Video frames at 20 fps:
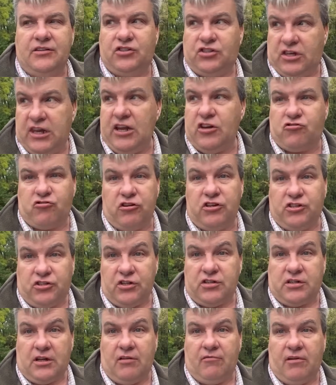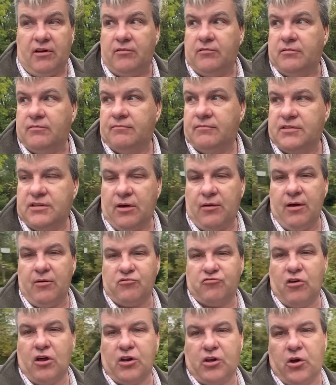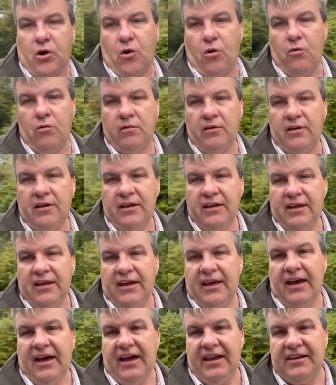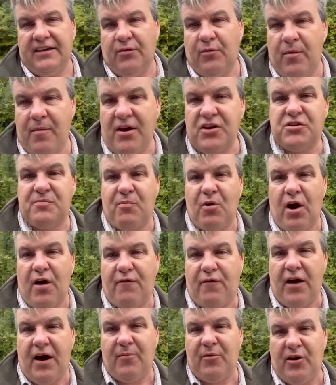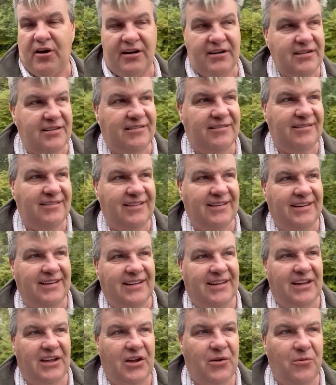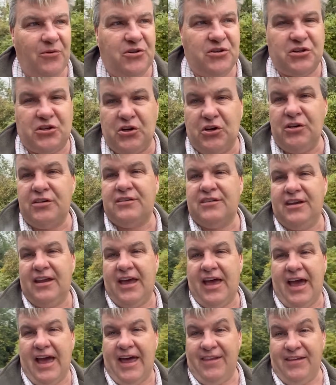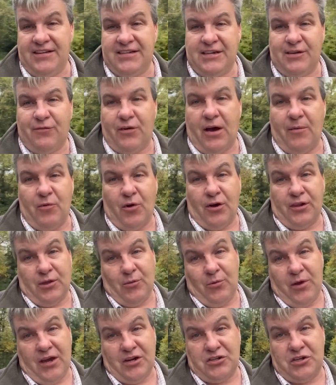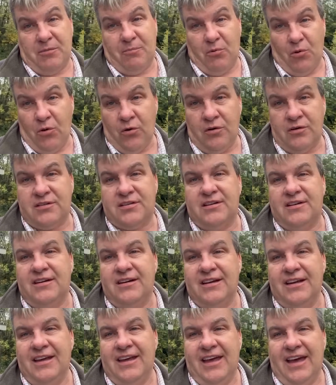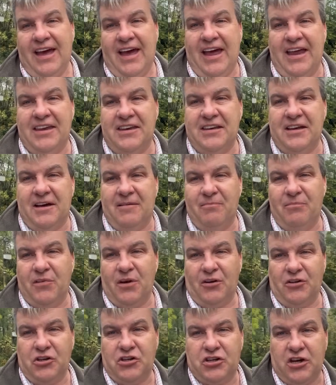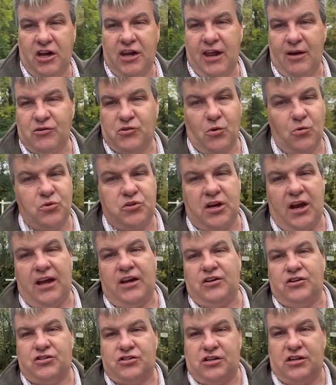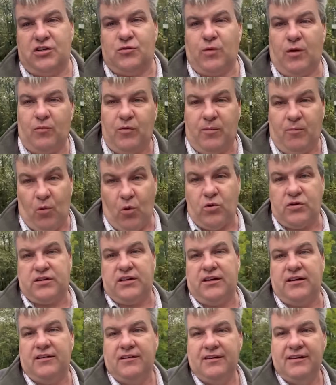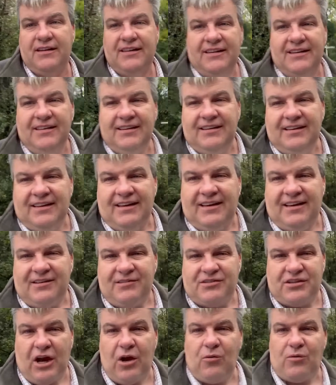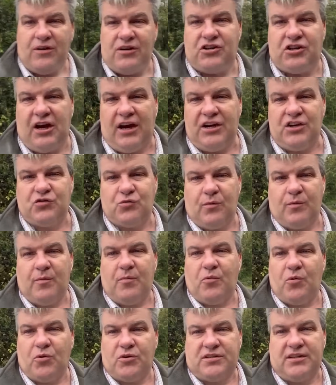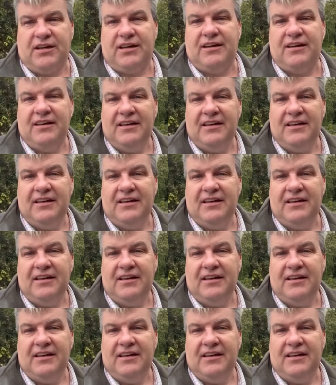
literally just up the road. So that was rather cool, and we managed to buy a farmyard, which was good. And this is the farmyard that we actually bought, and I'll just show you now. It's all changed since when we bought it. Totally changed when we bought it.